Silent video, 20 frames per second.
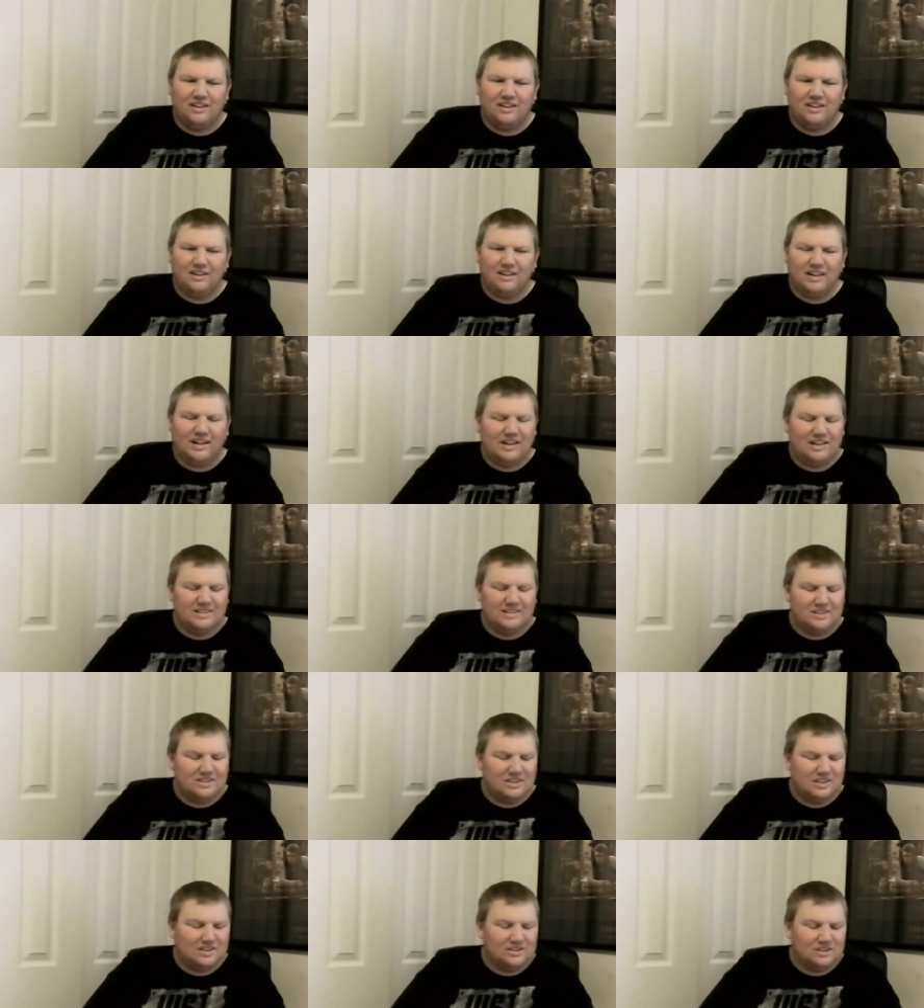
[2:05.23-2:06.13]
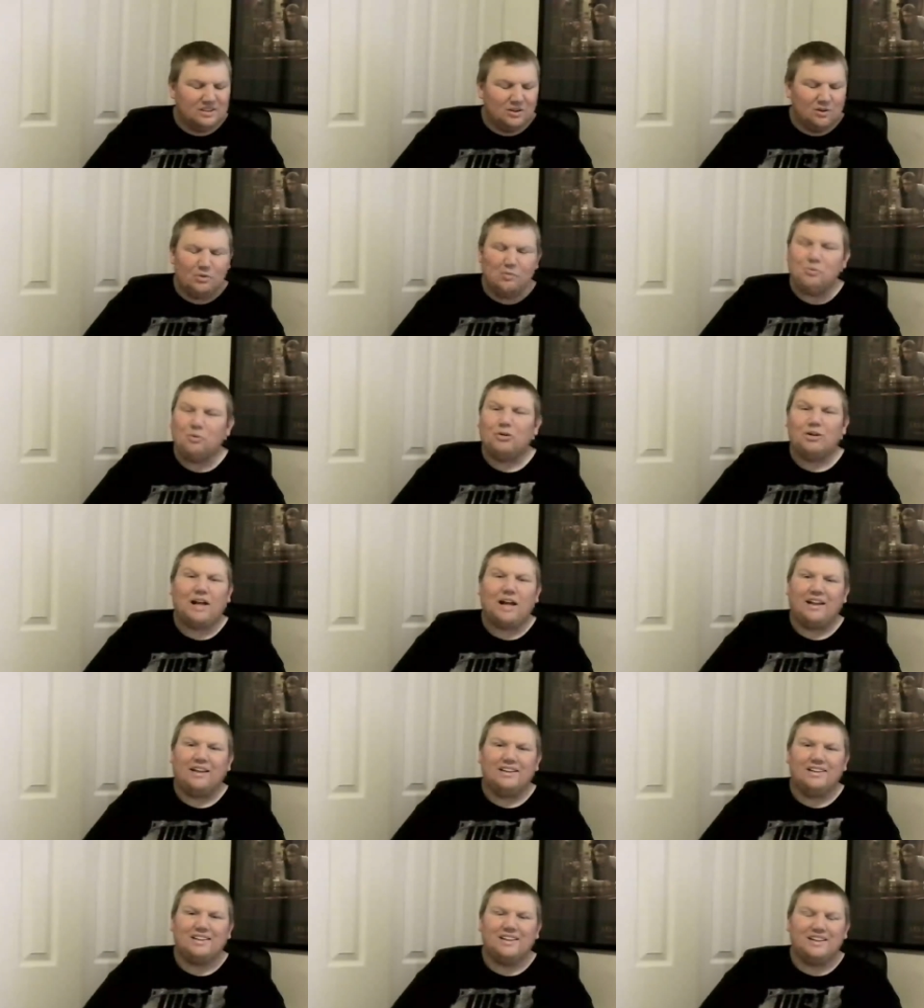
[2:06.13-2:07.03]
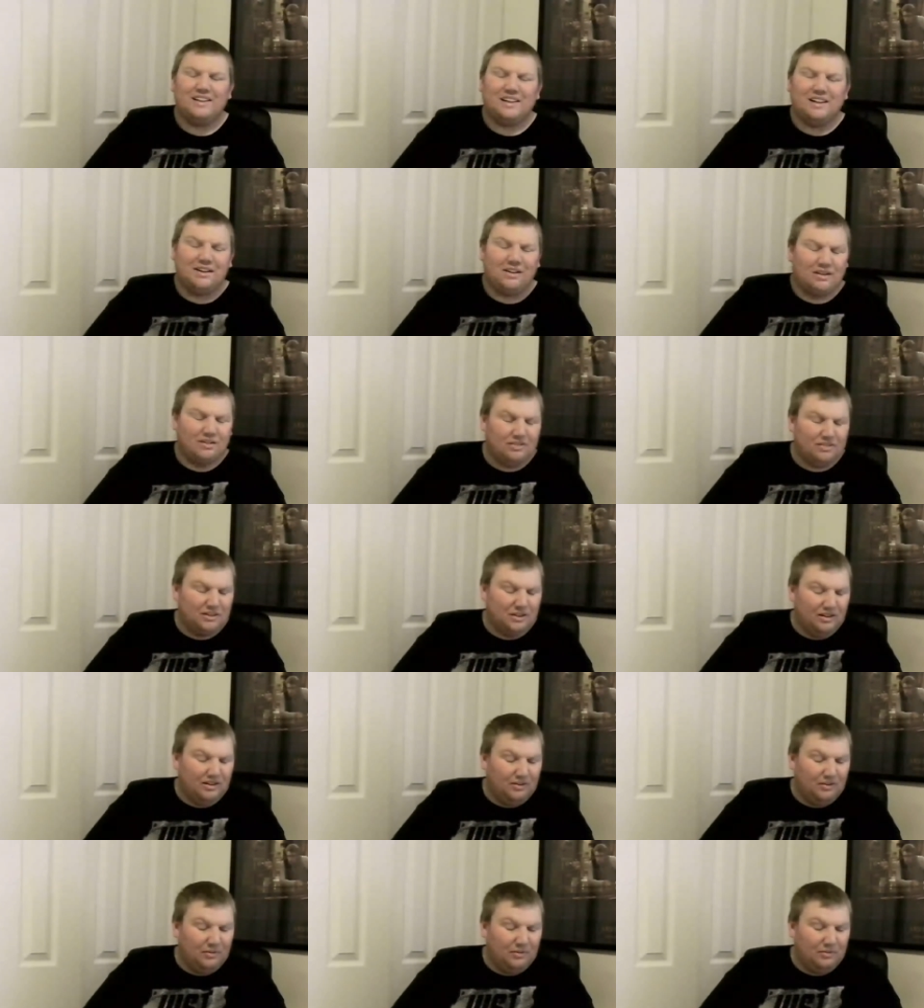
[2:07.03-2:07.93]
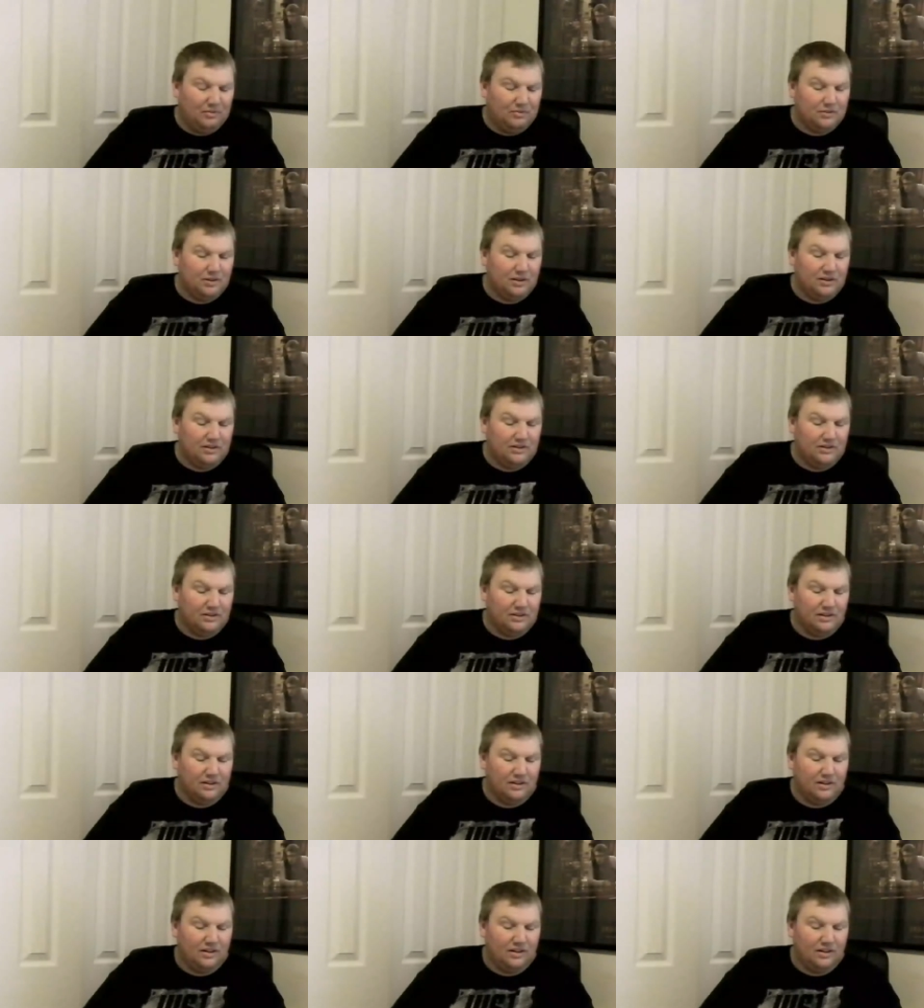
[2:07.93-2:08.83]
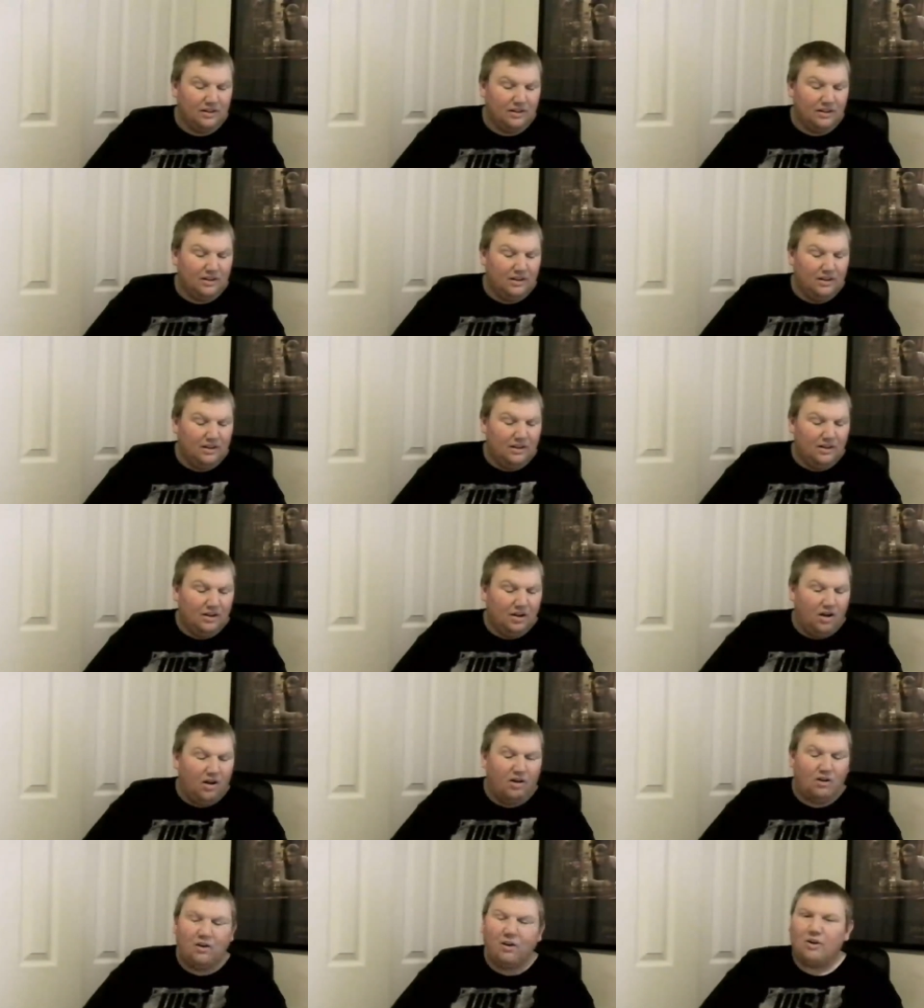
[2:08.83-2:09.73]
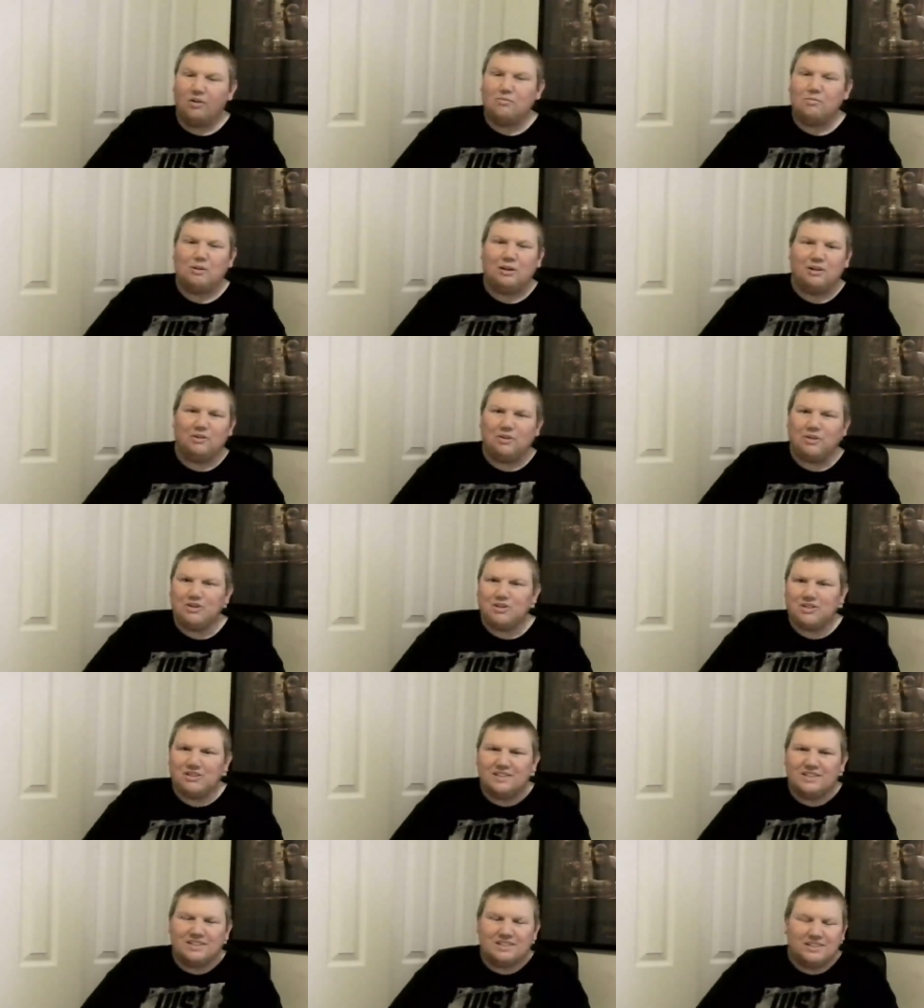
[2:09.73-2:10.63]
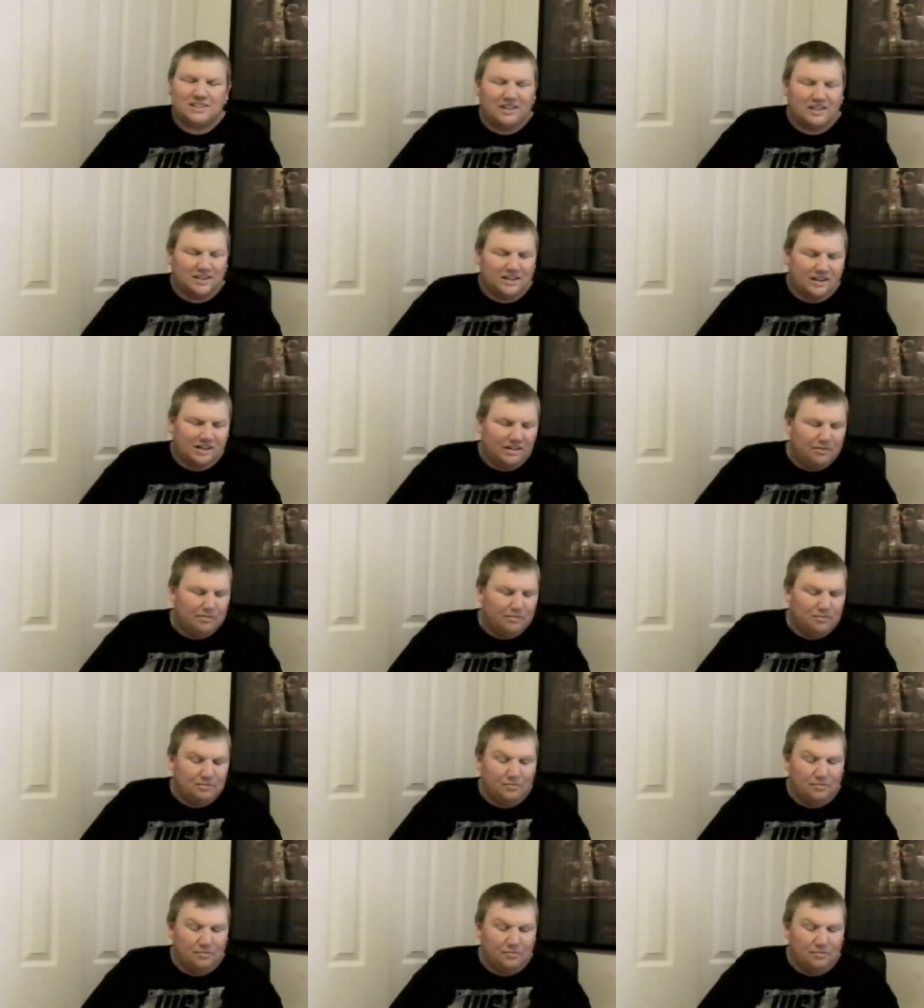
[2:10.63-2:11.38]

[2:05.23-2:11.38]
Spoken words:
he is just uber talented, you know. The All Heart, Blake Christian is his nickname.